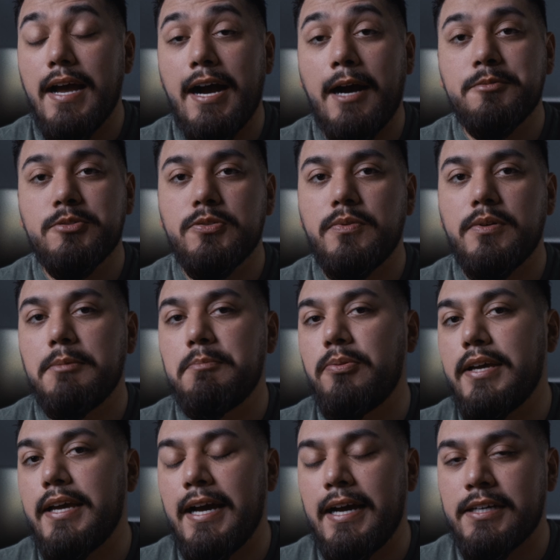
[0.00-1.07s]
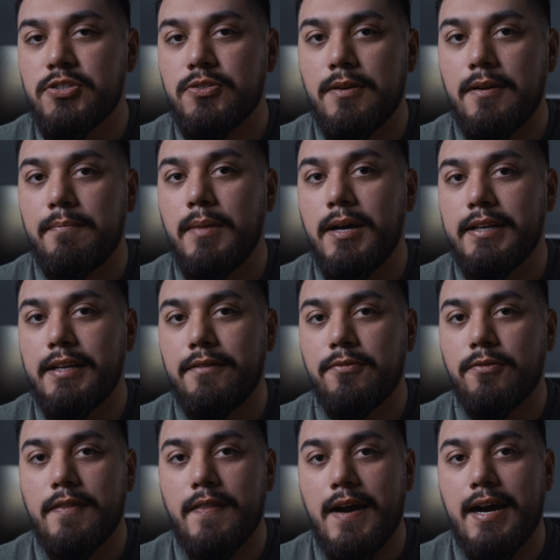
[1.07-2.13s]
absolutely pay extra money
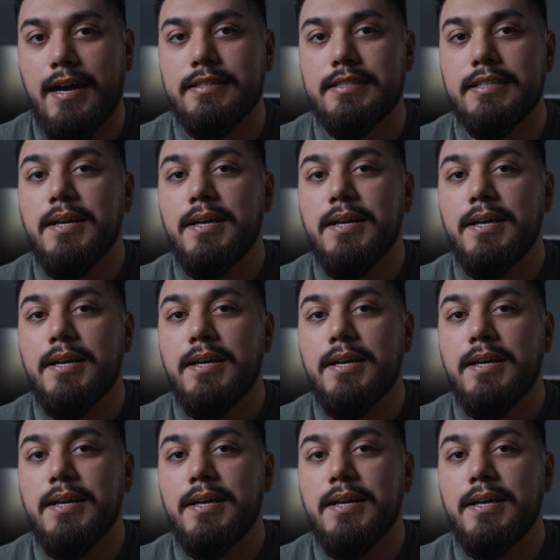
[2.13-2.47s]
for that,